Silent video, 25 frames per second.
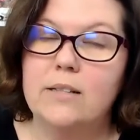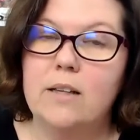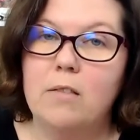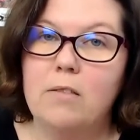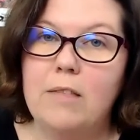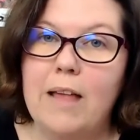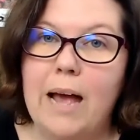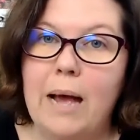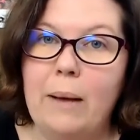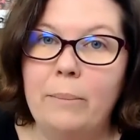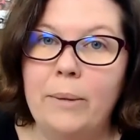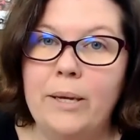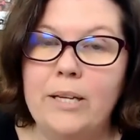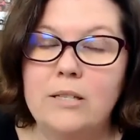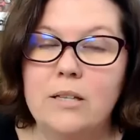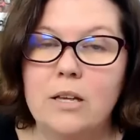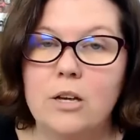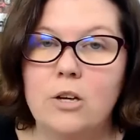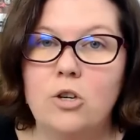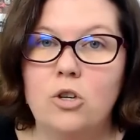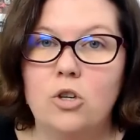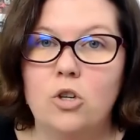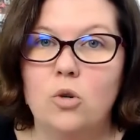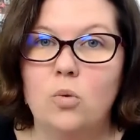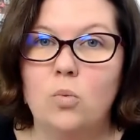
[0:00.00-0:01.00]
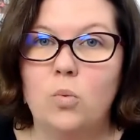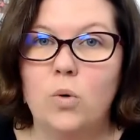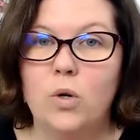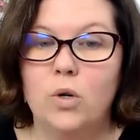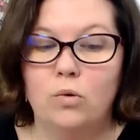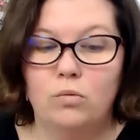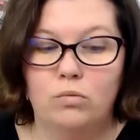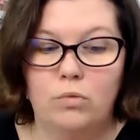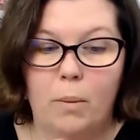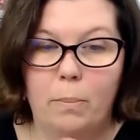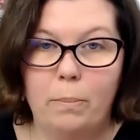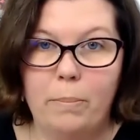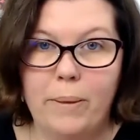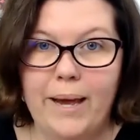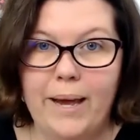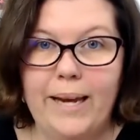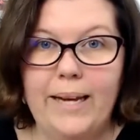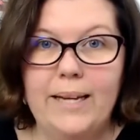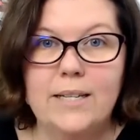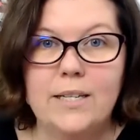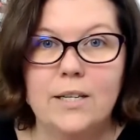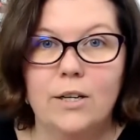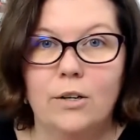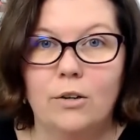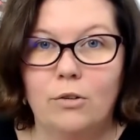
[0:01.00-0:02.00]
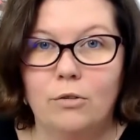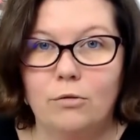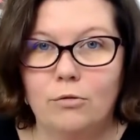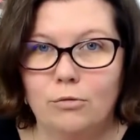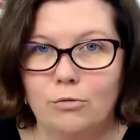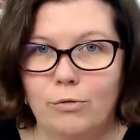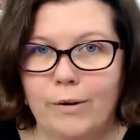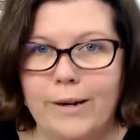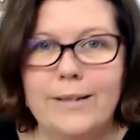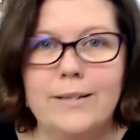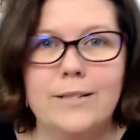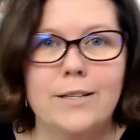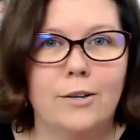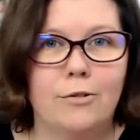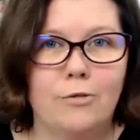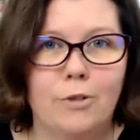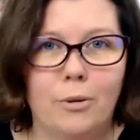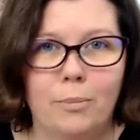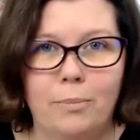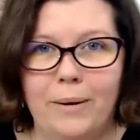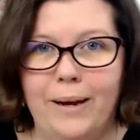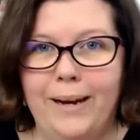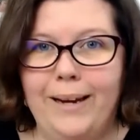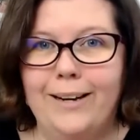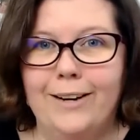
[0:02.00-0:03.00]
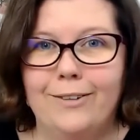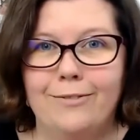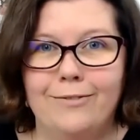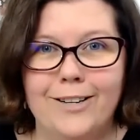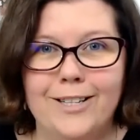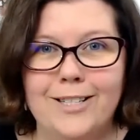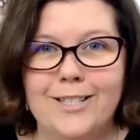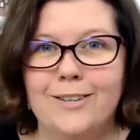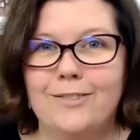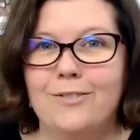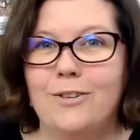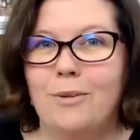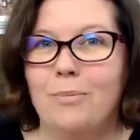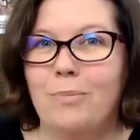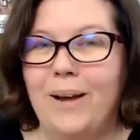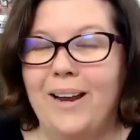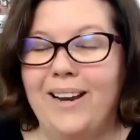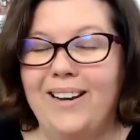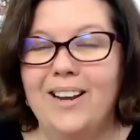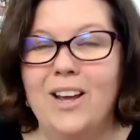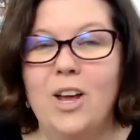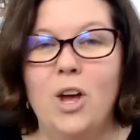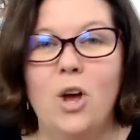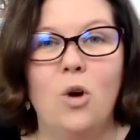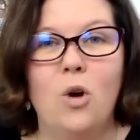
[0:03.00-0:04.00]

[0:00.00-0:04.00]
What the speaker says: And that means that you will repeat and rinse and repeat and rinse and repeat